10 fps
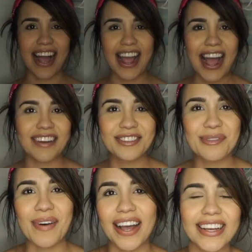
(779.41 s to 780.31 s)
I have
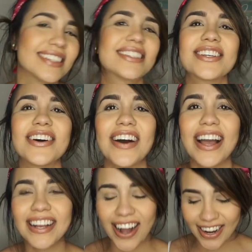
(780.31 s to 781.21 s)
to buy it. So
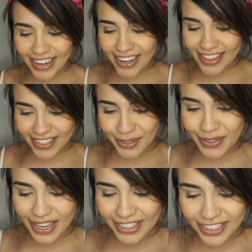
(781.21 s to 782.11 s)
I got it, and this
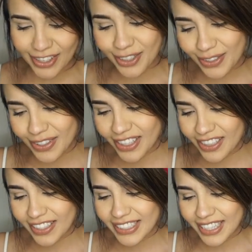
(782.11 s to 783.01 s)
was actually also in the
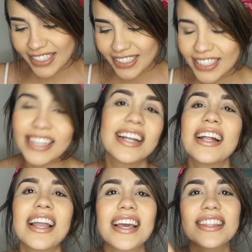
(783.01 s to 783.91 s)
clearance section,
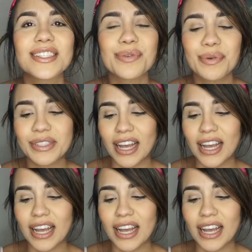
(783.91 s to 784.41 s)
and this one was